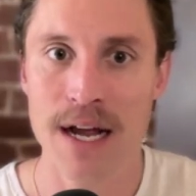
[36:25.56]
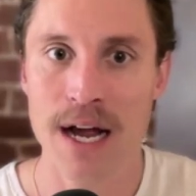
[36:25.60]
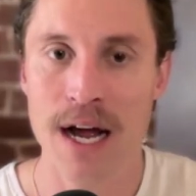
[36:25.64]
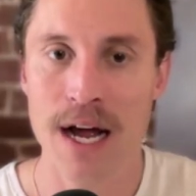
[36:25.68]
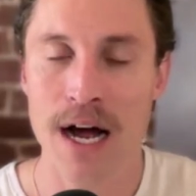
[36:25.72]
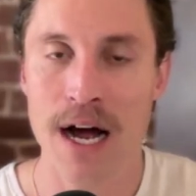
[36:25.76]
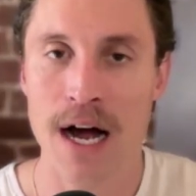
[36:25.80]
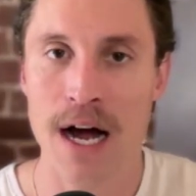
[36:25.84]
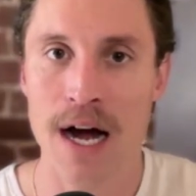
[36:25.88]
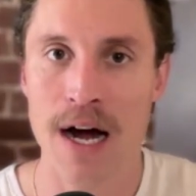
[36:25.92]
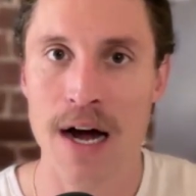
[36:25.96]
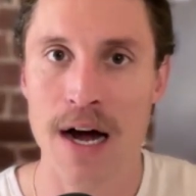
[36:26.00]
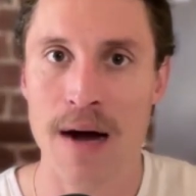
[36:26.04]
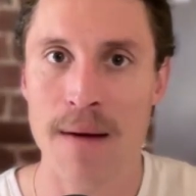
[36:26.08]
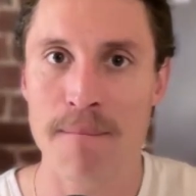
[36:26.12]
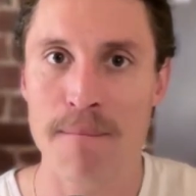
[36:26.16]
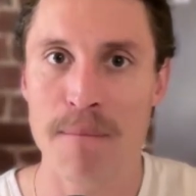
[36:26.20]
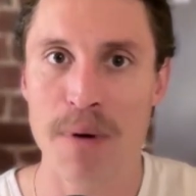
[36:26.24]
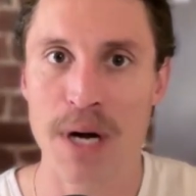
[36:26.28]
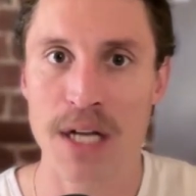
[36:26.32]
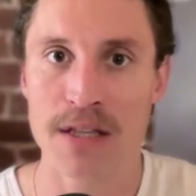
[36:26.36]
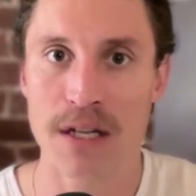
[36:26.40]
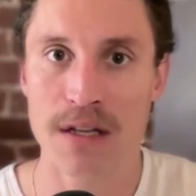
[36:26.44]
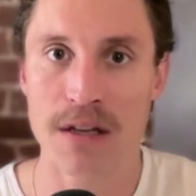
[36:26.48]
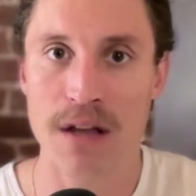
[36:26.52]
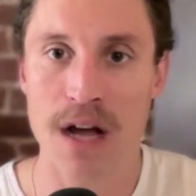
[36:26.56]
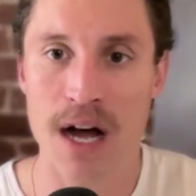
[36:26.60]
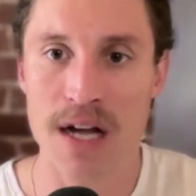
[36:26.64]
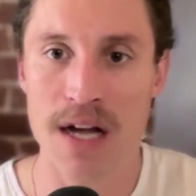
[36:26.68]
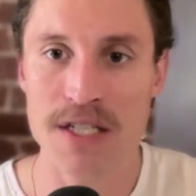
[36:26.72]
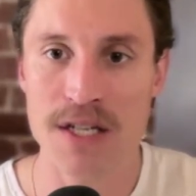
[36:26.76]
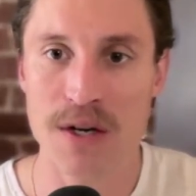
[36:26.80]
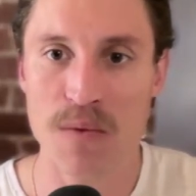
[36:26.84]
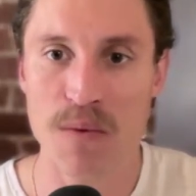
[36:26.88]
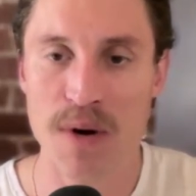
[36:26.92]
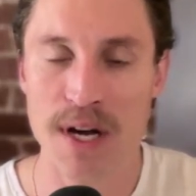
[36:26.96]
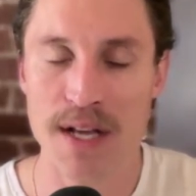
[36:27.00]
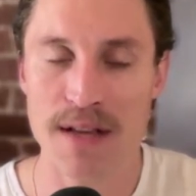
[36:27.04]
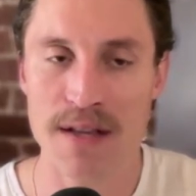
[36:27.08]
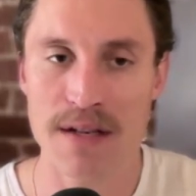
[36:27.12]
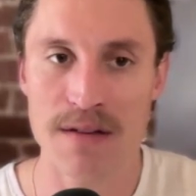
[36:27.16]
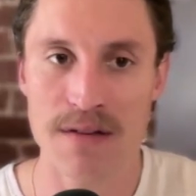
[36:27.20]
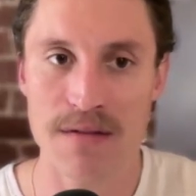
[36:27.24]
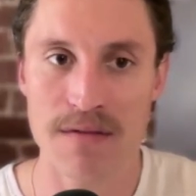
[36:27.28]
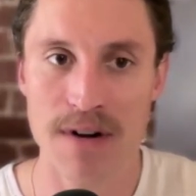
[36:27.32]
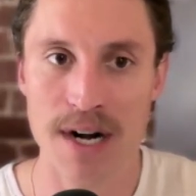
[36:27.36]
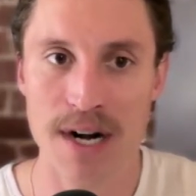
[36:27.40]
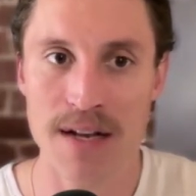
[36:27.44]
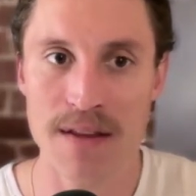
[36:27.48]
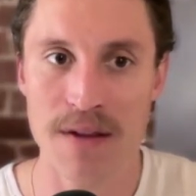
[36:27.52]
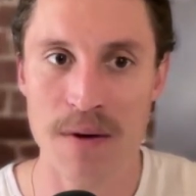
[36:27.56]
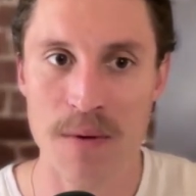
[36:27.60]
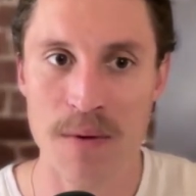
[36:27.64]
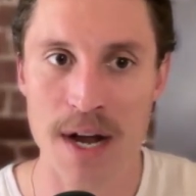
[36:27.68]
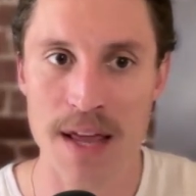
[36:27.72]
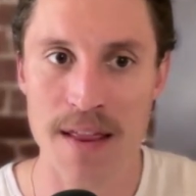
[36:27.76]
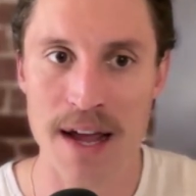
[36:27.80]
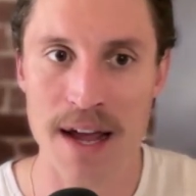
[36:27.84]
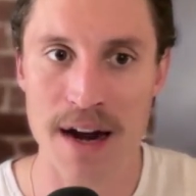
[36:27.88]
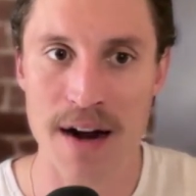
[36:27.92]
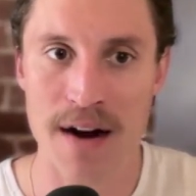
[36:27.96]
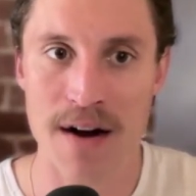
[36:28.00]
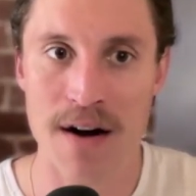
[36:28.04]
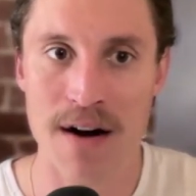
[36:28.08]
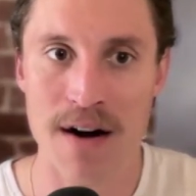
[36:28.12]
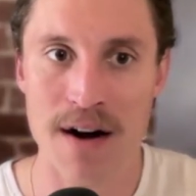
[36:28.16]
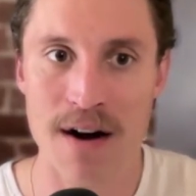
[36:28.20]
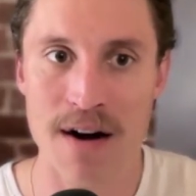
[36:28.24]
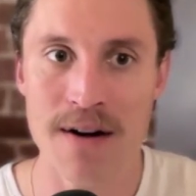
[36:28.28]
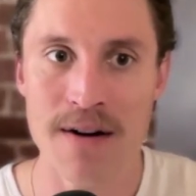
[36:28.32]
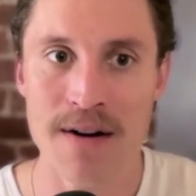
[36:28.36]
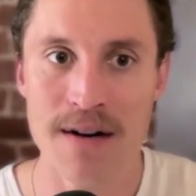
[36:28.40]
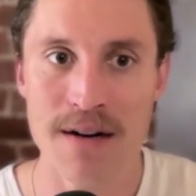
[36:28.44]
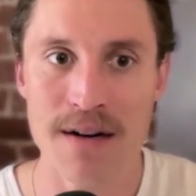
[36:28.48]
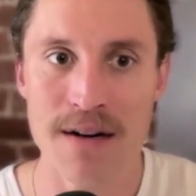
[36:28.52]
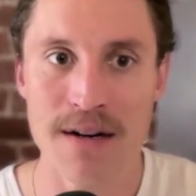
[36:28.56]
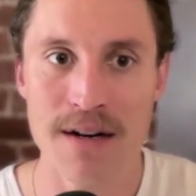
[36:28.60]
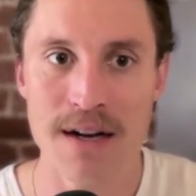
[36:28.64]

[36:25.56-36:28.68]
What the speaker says: But the laws are written the way they are.